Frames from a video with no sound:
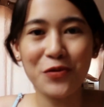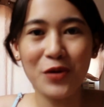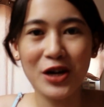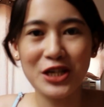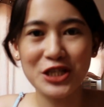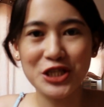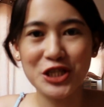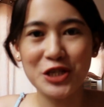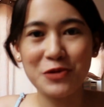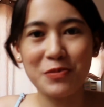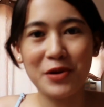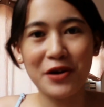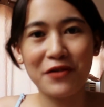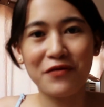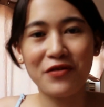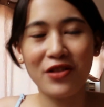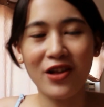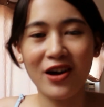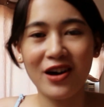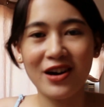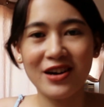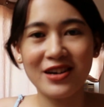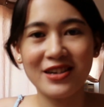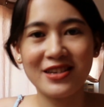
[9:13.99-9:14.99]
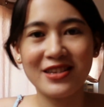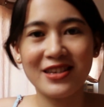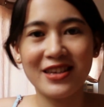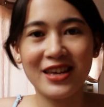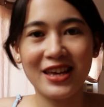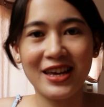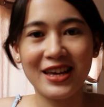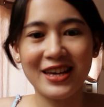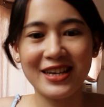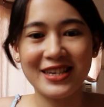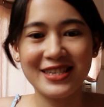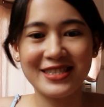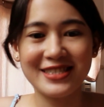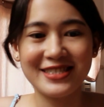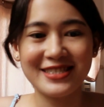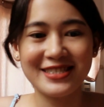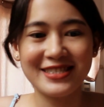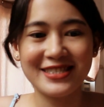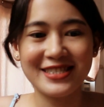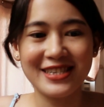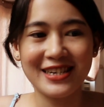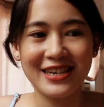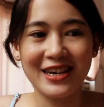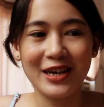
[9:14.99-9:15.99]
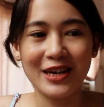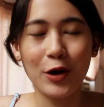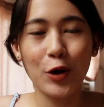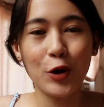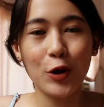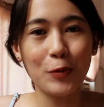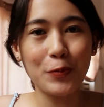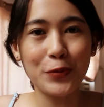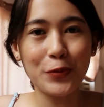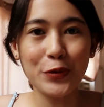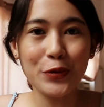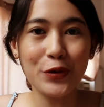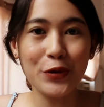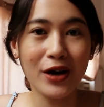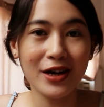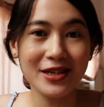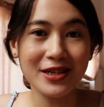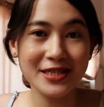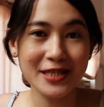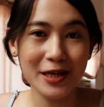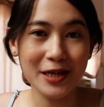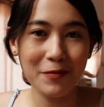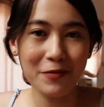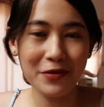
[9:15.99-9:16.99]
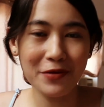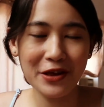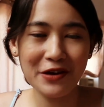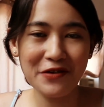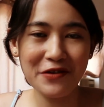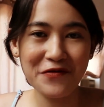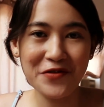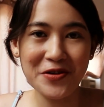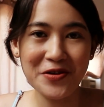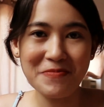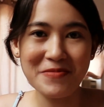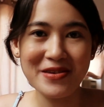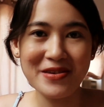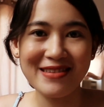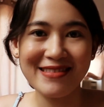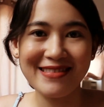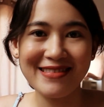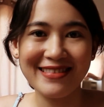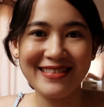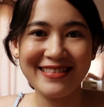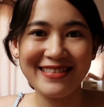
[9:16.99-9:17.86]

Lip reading: watching my vlog, and I hope you got something from it.